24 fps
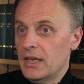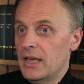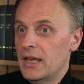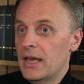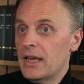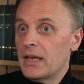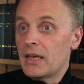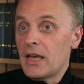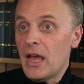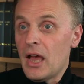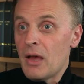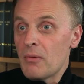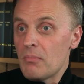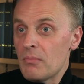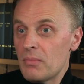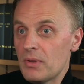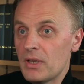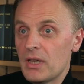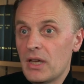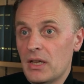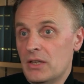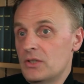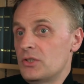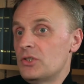it can
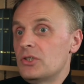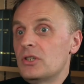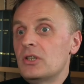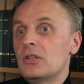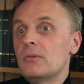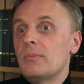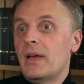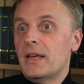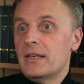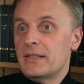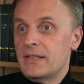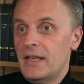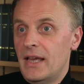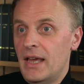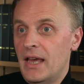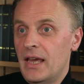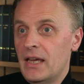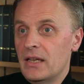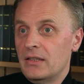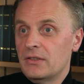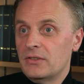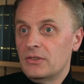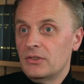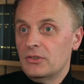be as cheap as
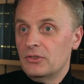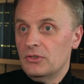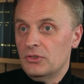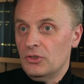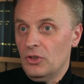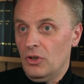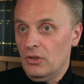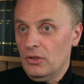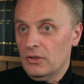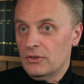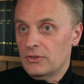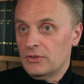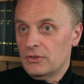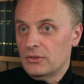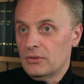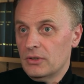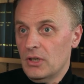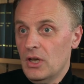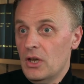$8.